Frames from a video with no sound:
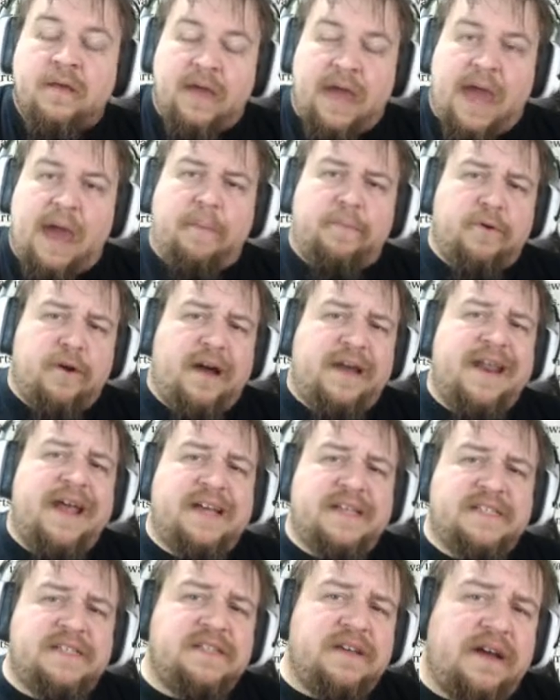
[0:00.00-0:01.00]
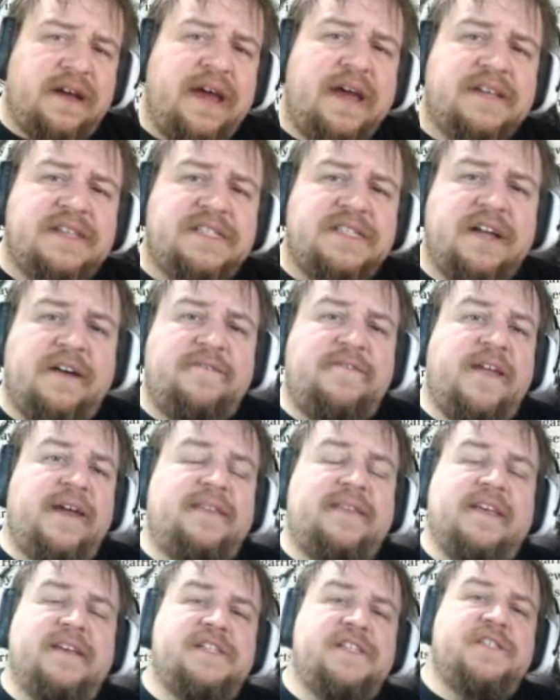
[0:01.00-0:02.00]
Eberron has, uh, has stuff
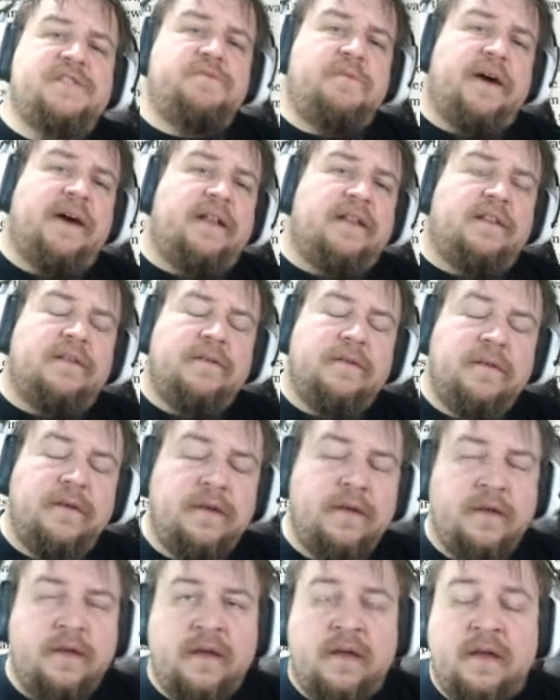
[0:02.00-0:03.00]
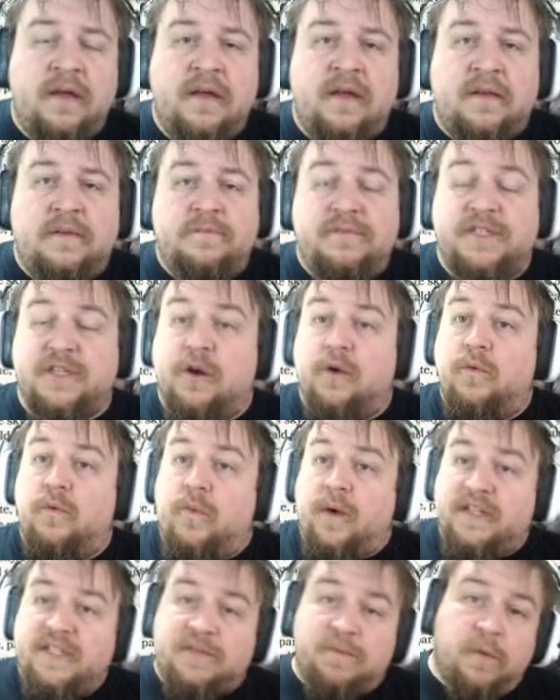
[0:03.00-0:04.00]
like this as well. So
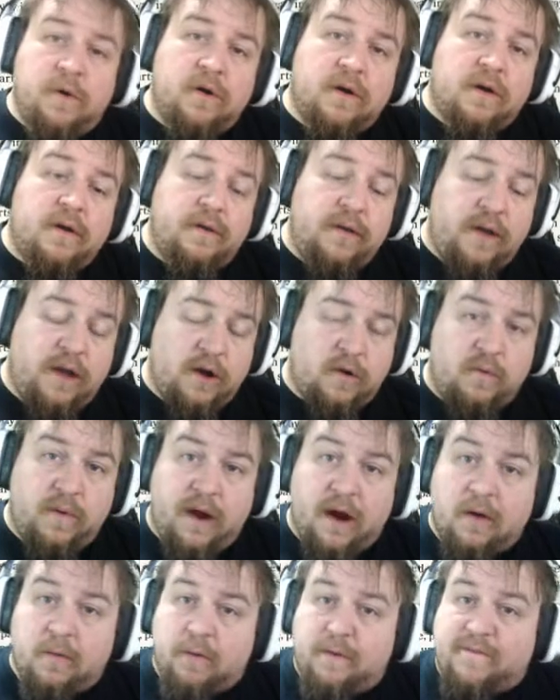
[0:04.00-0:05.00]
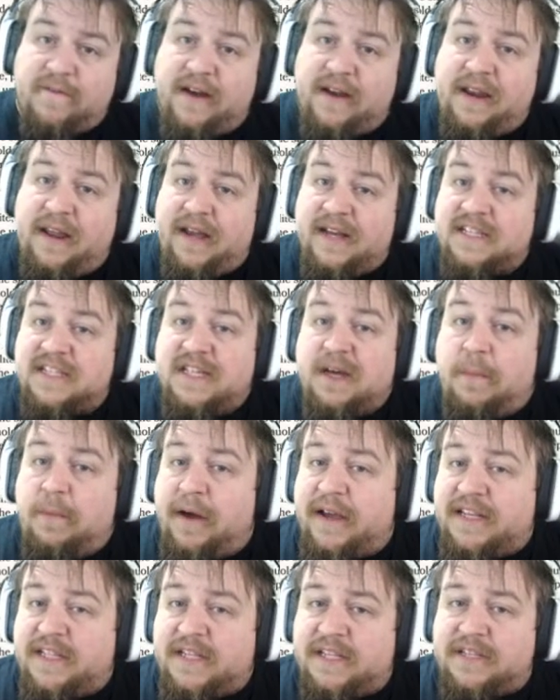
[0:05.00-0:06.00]
once more, here we are. We're finding a
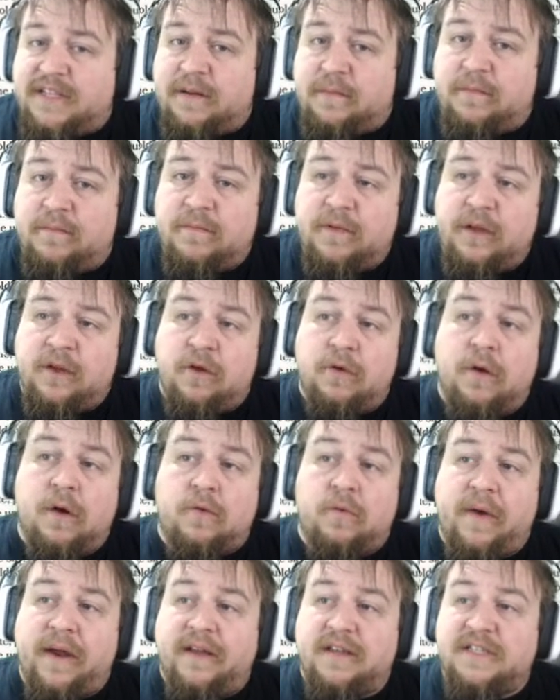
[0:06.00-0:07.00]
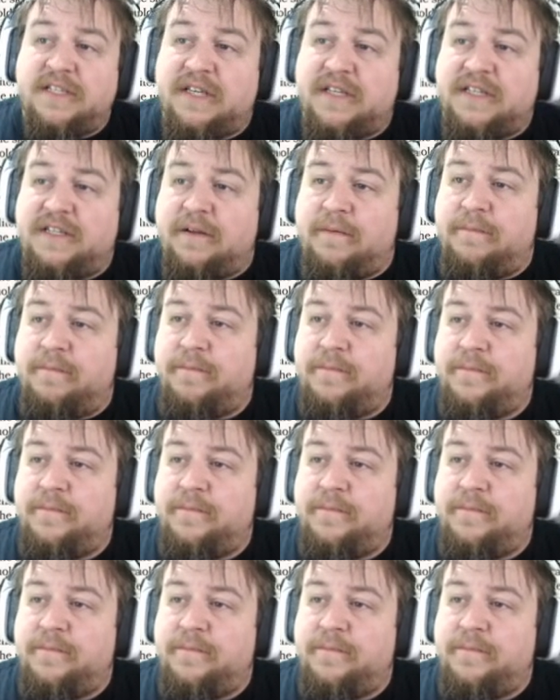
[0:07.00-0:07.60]
subway system, you know, a rail system.